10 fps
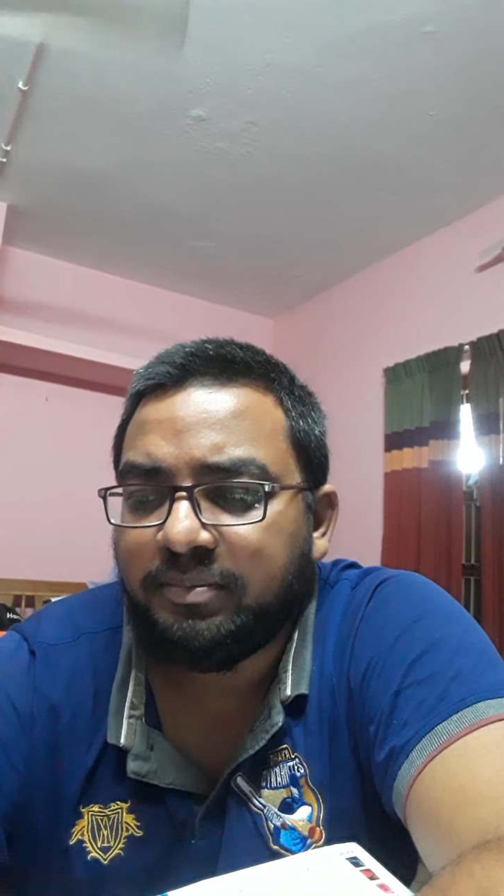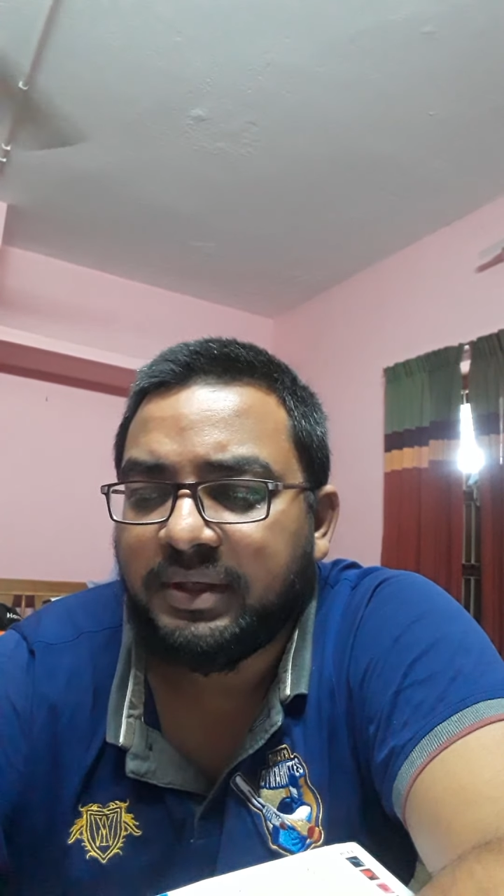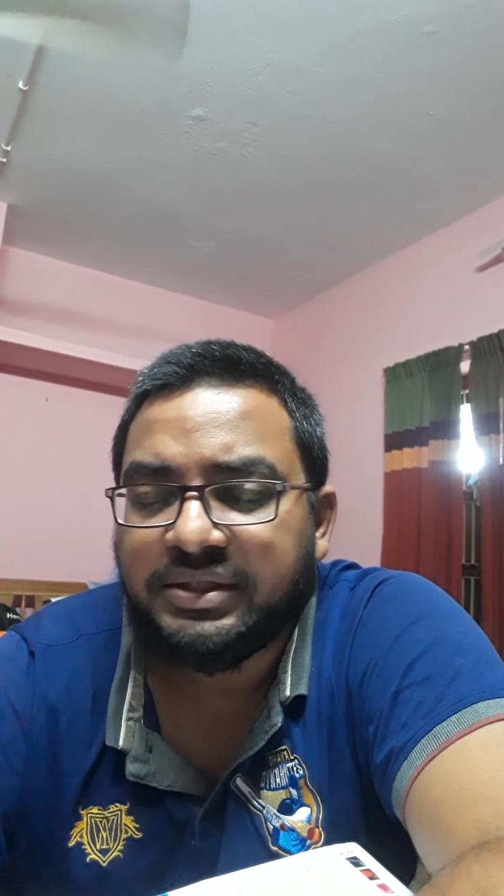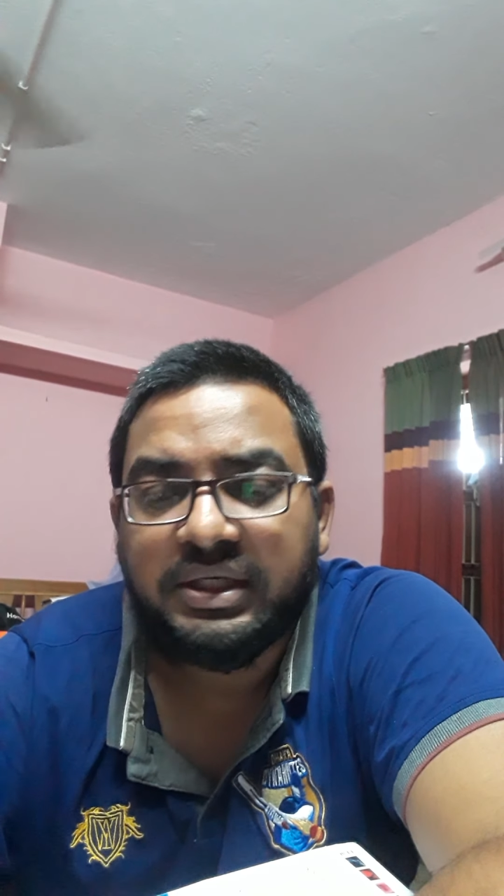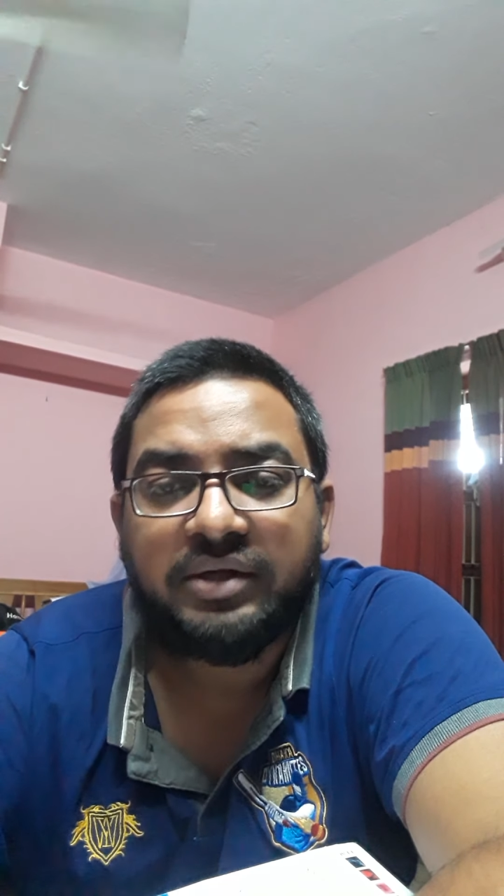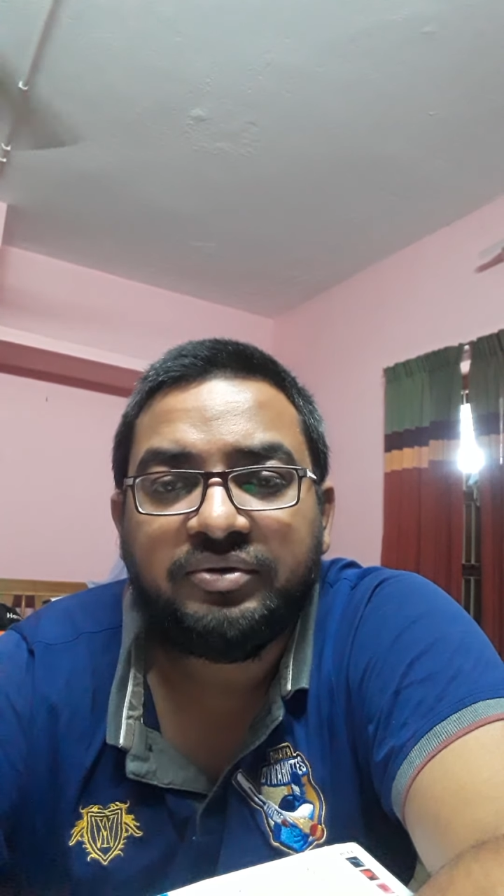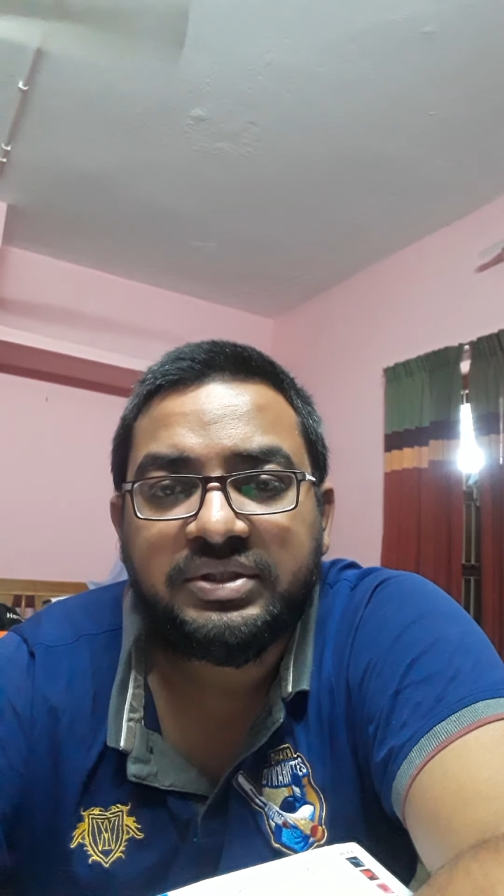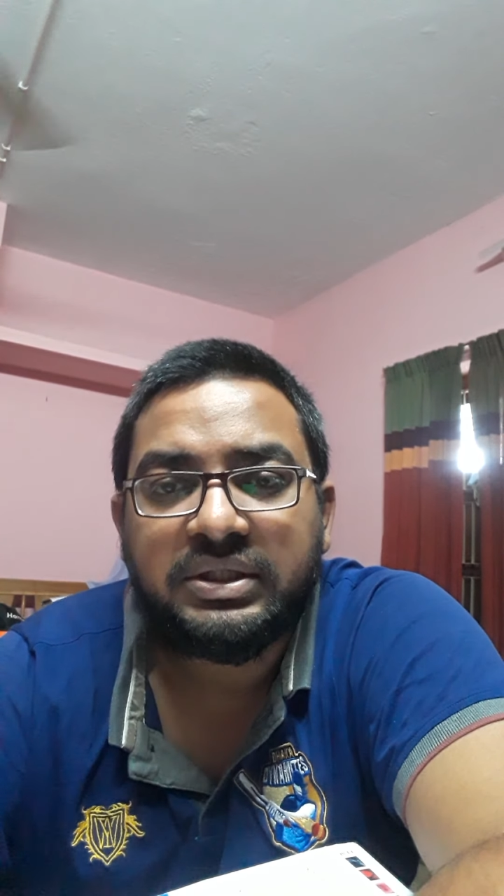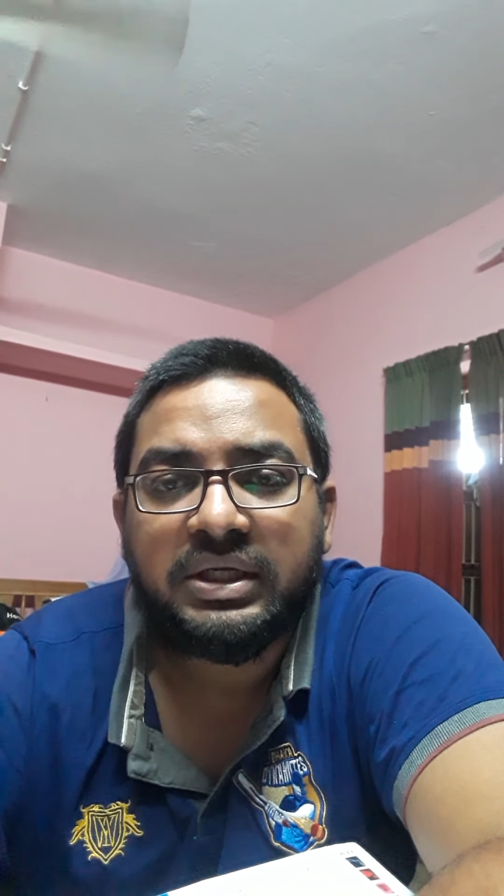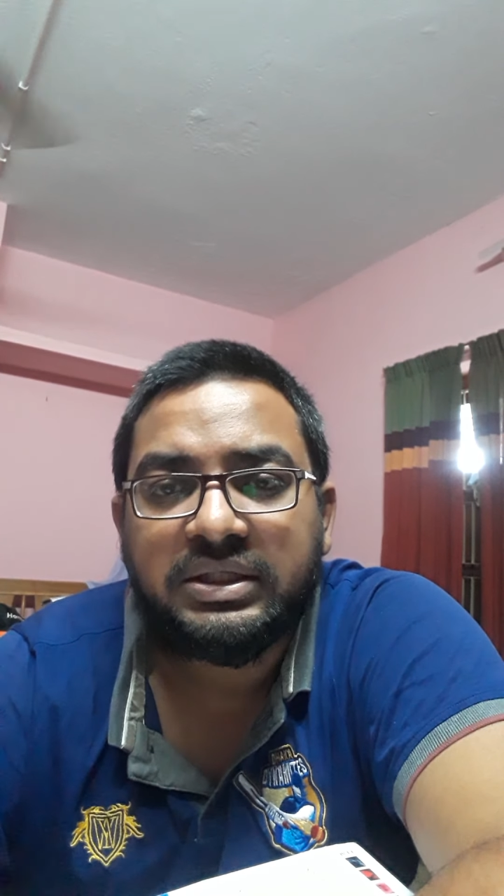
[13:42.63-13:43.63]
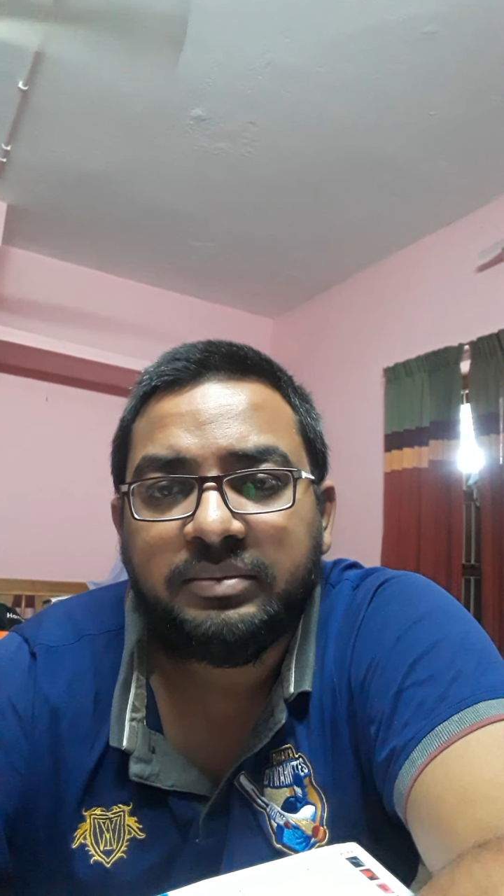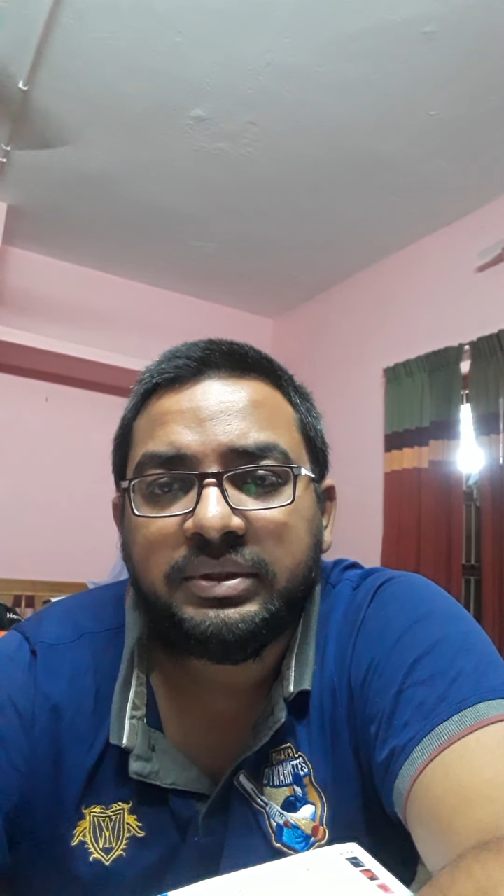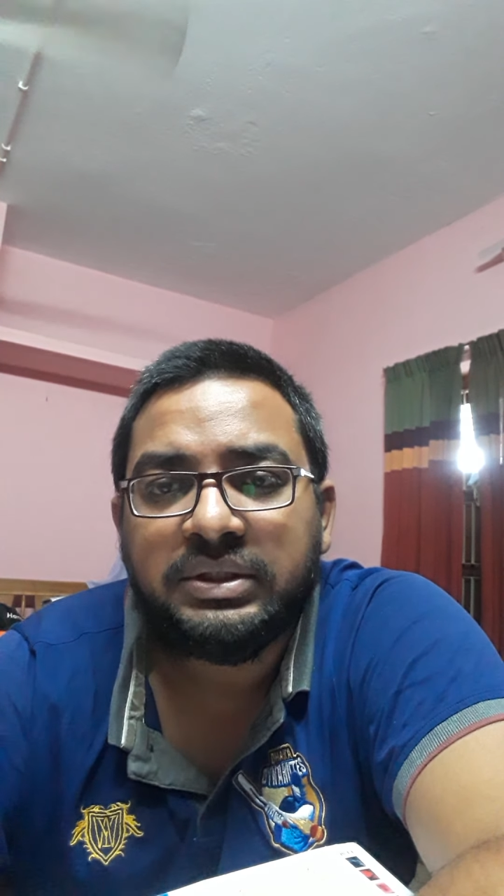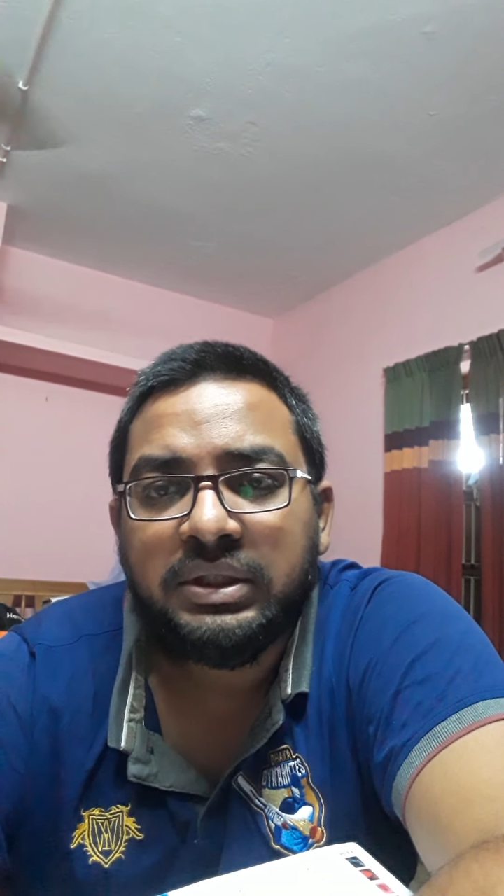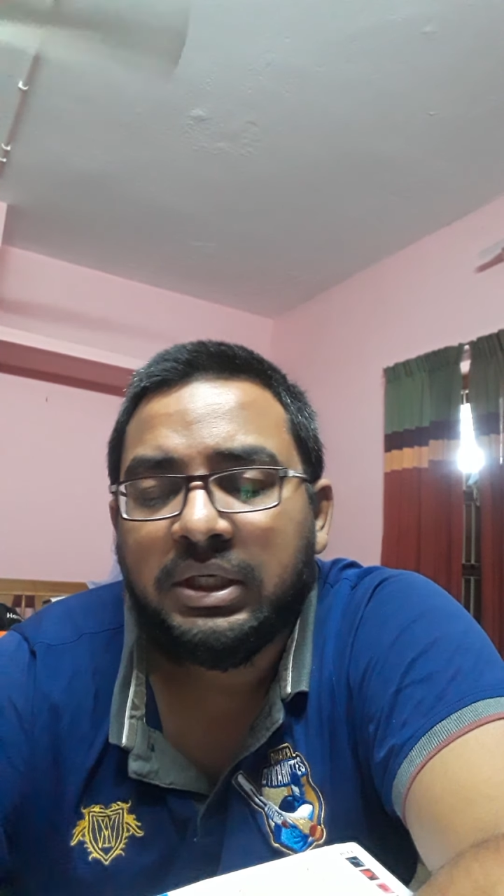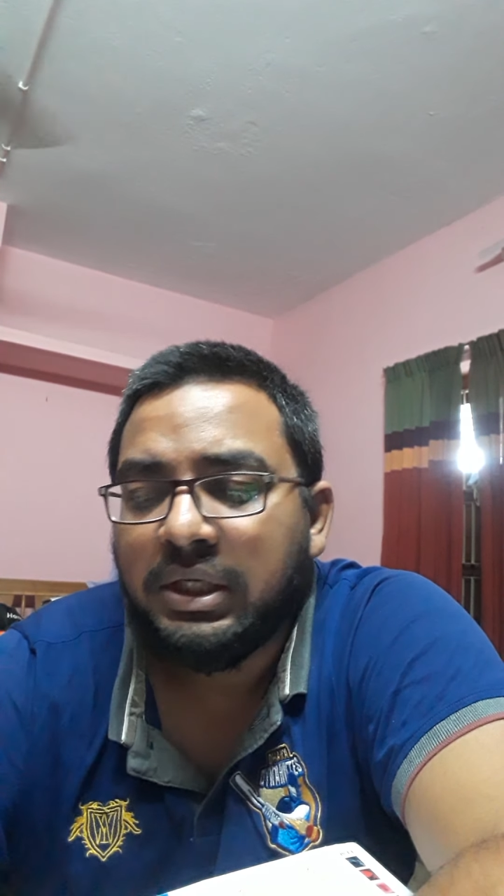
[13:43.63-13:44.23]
partial agonistic activity,